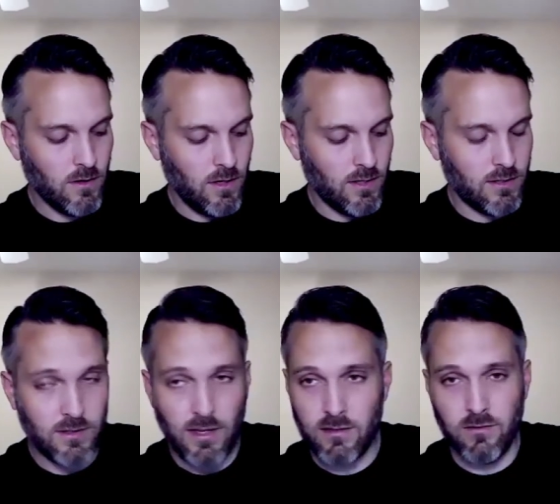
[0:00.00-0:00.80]
And this is
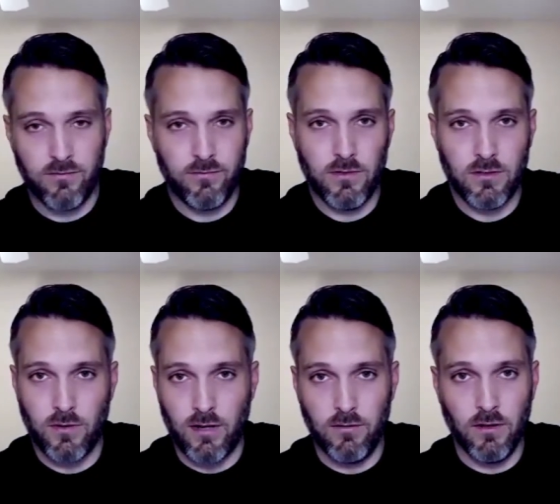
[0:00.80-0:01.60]
as of just
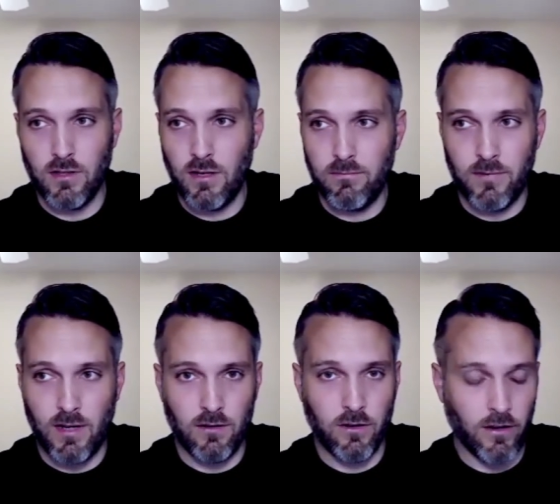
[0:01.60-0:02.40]
when I looked it up
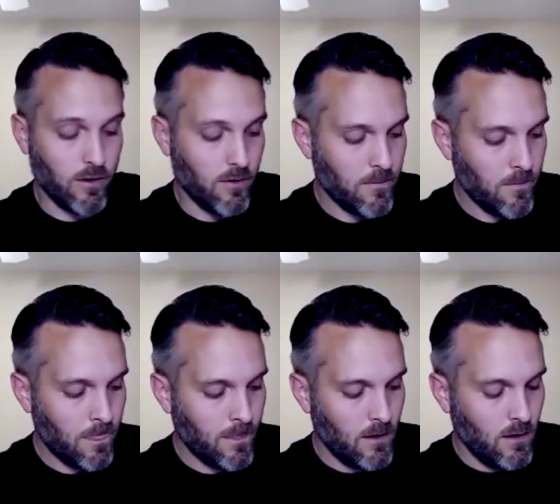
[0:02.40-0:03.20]
not long ago.
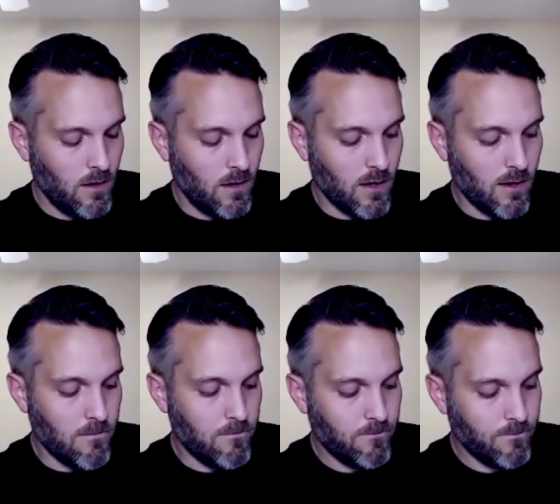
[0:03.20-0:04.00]

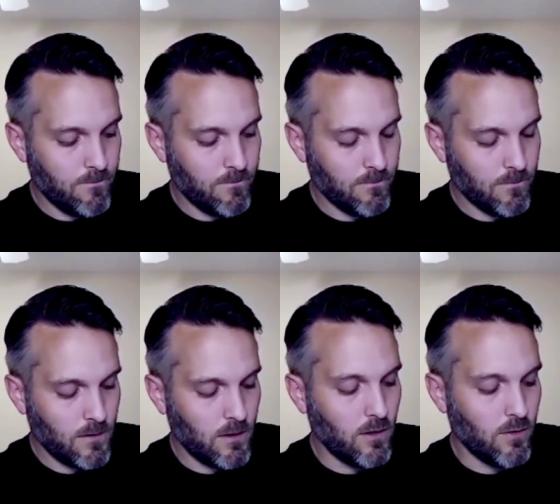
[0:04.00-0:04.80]
Um,
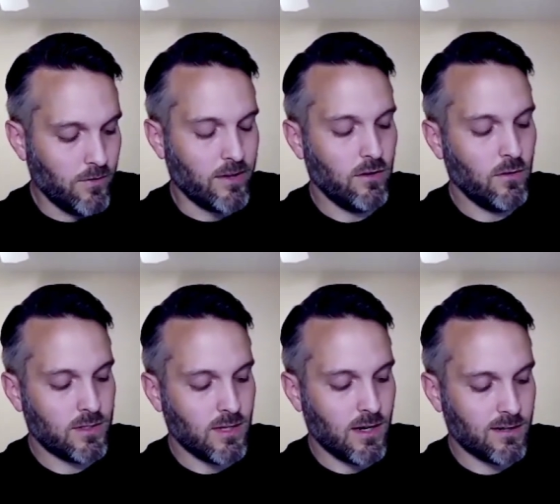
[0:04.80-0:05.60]
you know, you got US
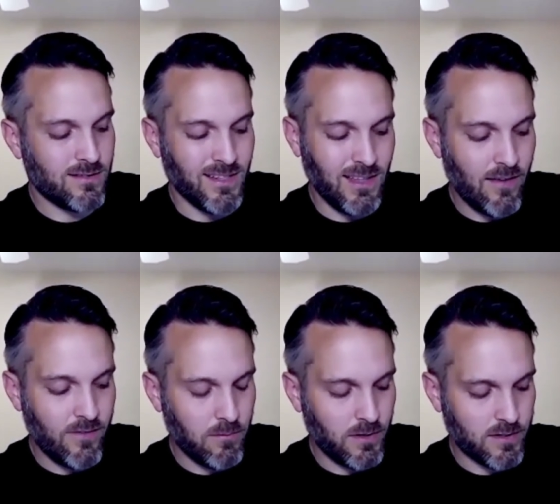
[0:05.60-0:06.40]
stocks
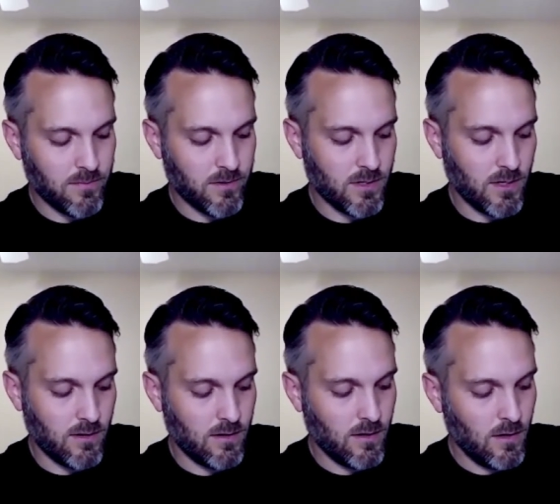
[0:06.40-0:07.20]
11 plus
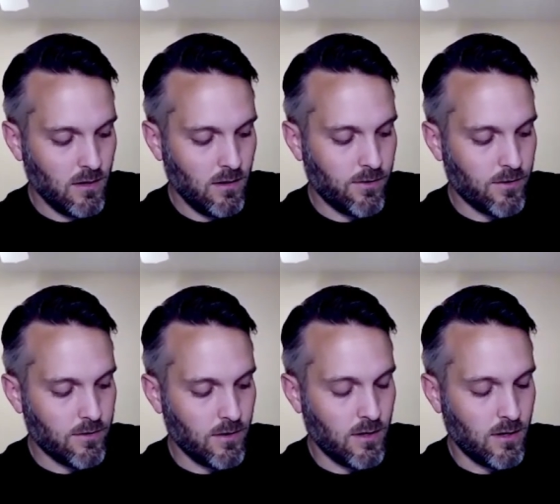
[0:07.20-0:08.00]
percent,
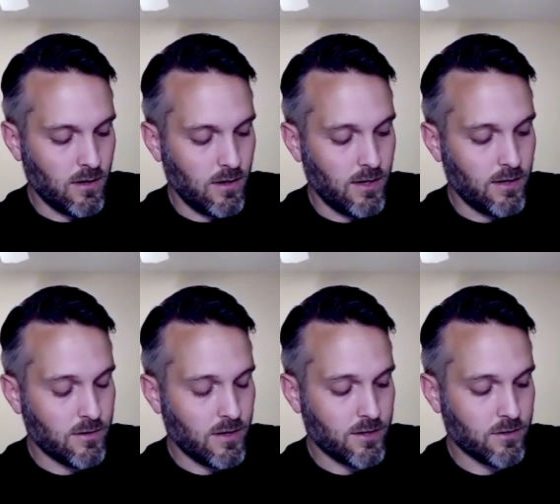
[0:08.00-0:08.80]
uh,
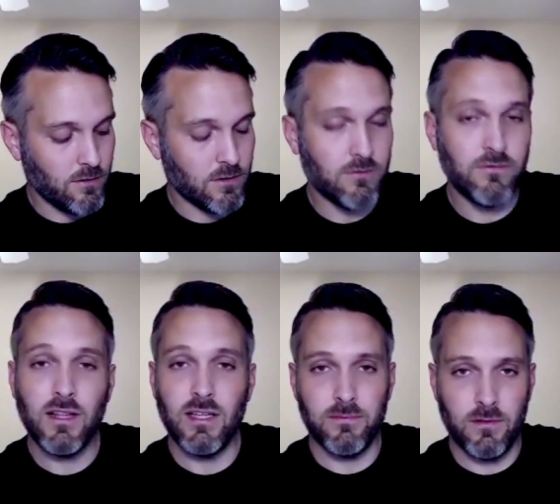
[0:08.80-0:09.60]
international
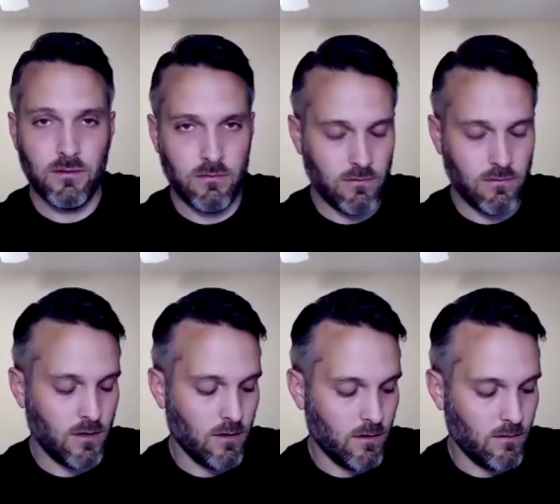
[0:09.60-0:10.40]
developed
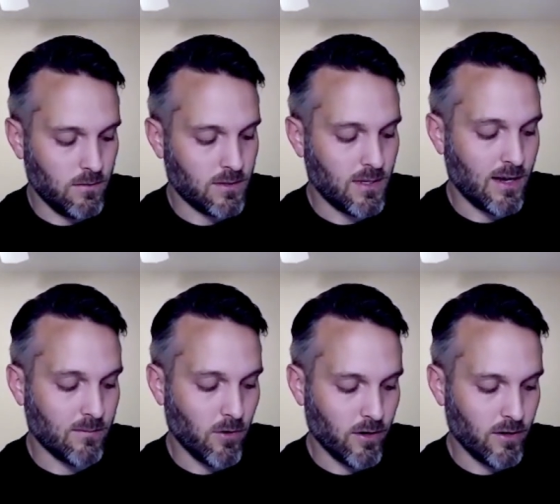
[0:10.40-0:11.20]
uh, stock
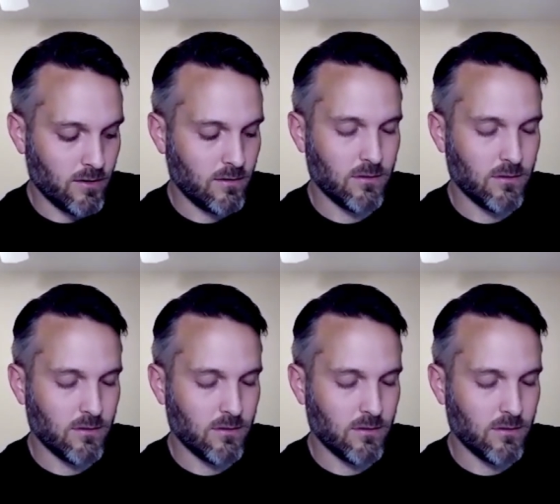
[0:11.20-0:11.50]
markets.